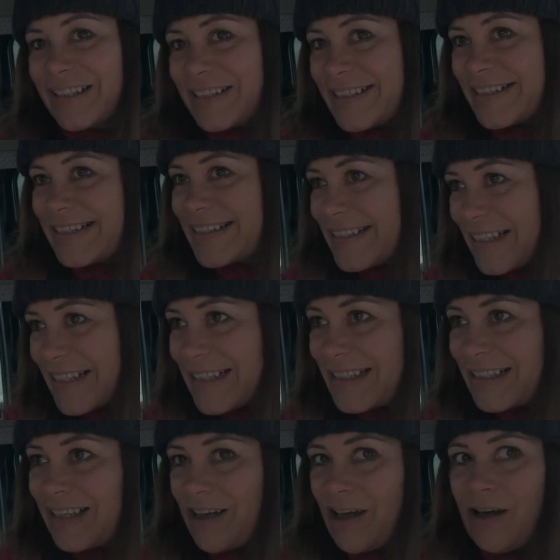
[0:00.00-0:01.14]
because it's nice
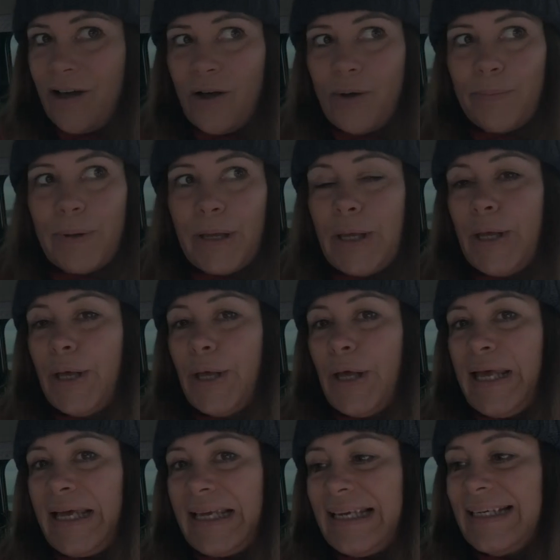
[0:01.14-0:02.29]
and calm,
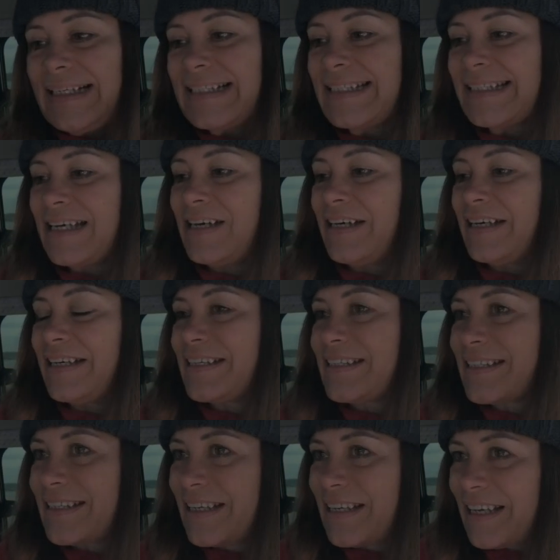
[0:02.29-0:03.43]
clear
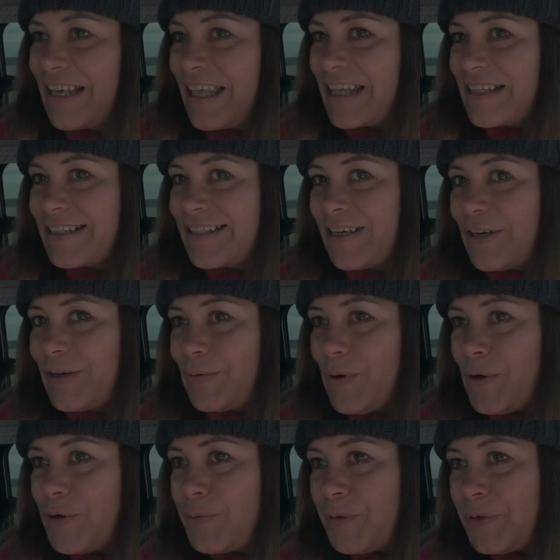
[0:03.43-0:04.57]
skies. So
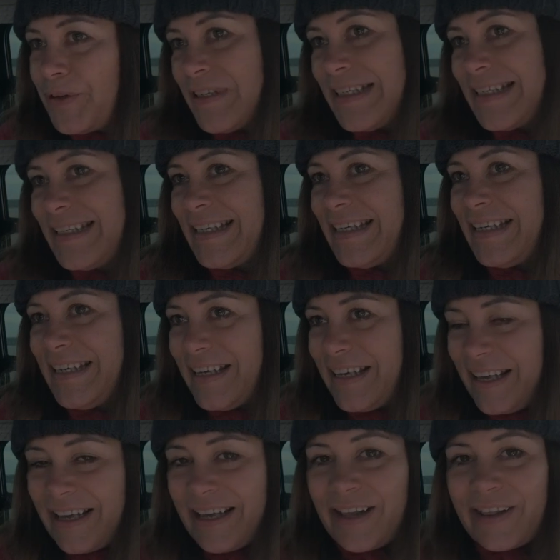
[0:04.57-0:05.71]
hope you can see
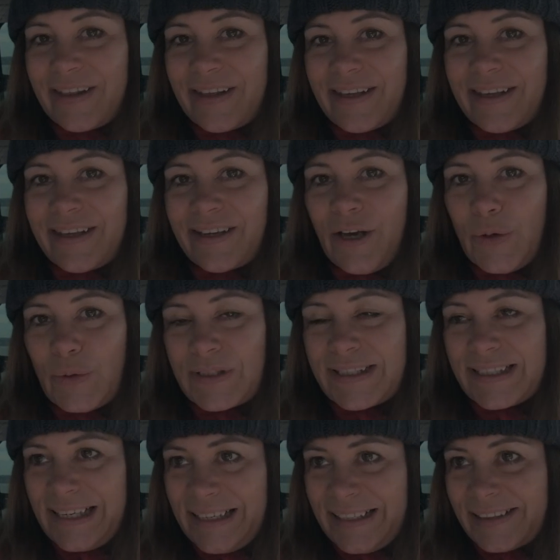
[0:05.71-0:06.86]
the
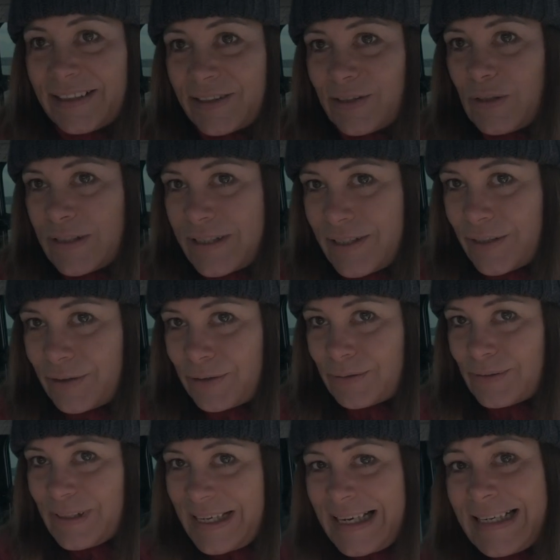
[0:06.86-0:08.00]
coastline and also
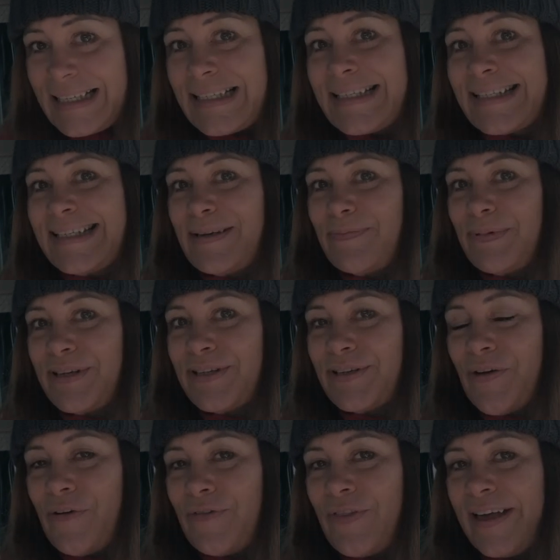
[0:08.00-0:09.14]
a little snippet
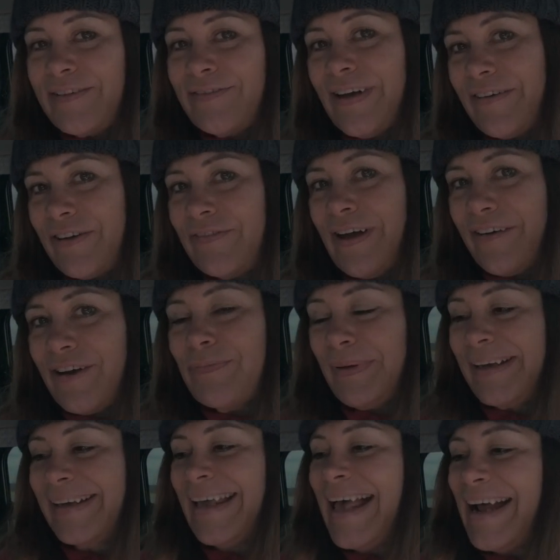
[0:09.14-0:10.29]
of that very, very
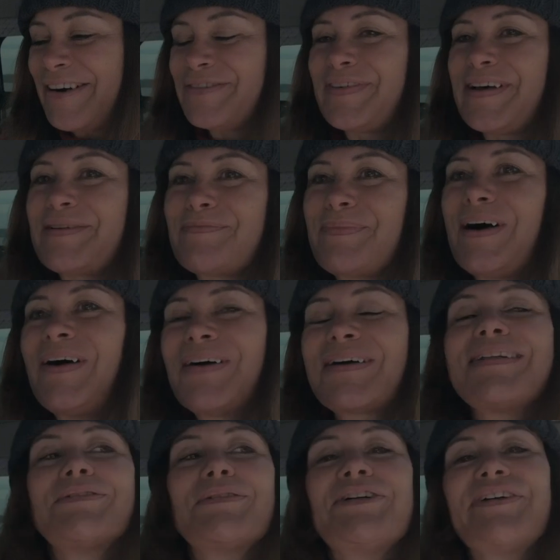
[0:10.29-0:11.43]
big caravan park
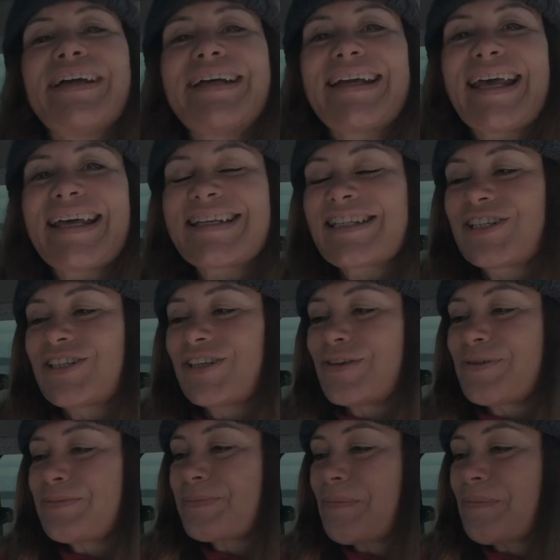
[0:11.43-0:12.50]
that we're right next to.